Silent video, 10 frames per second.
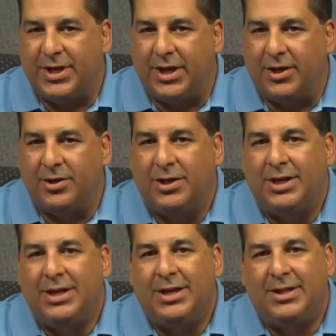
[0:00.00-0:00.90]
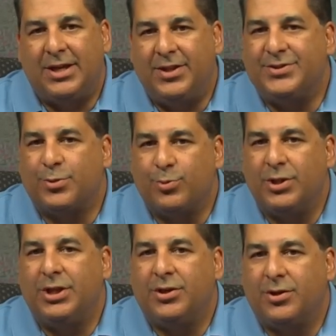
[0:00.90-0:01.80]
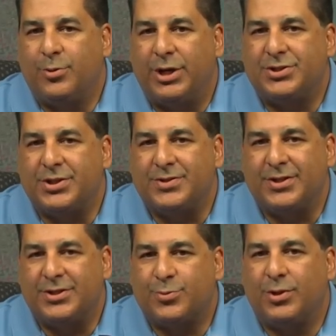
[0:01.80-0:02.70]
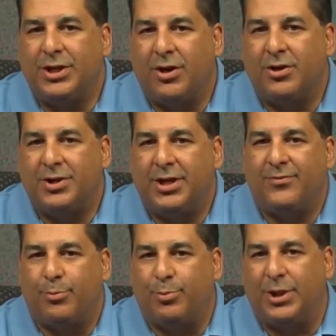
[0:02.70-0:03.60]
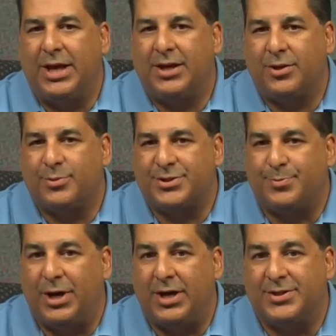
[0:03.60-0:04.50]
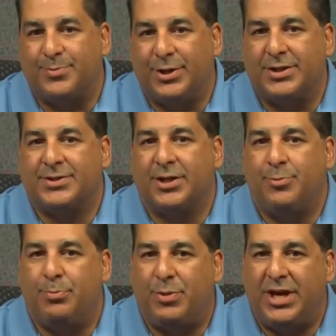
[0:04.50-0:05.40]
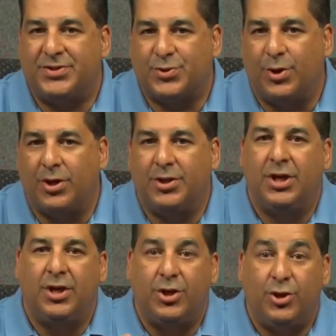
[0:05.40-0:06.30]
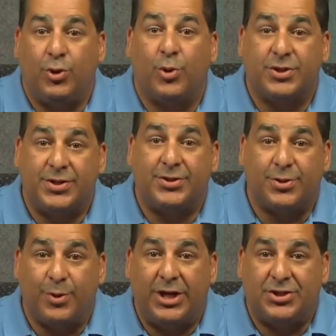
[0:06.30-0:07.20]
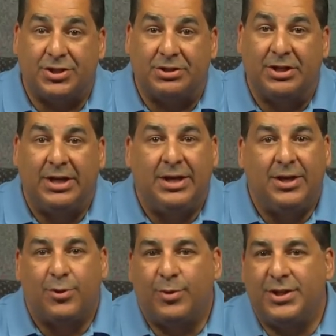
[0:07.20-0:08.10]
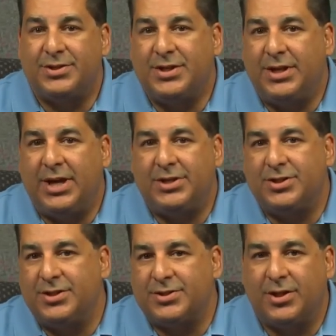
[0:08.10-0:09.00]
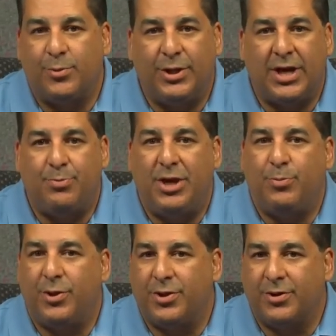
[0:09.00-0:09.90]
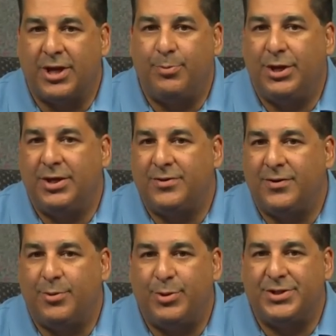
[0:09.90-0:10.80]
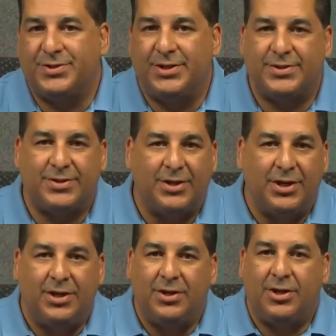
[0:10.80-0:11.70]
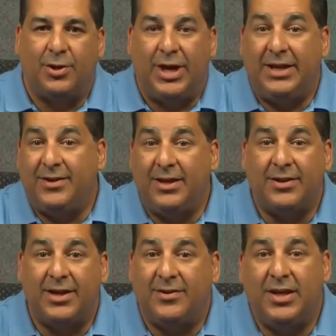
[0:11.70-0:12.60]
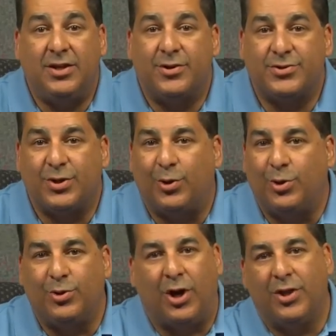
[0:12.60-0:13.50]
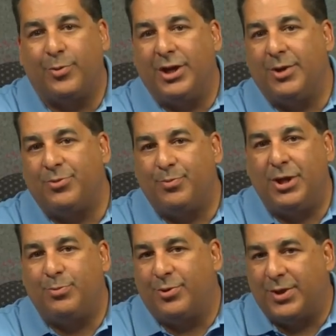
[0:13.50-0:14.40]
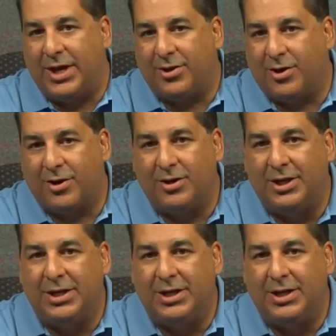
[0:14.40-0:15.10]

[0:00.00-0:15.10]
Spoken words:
day? Now, these are really good questions, and it's really hard to give a blanket response because it's going to be based on your situation. Real estate agents, we got people that are coming into the business, 18, 19 years old, all the way up to people that are,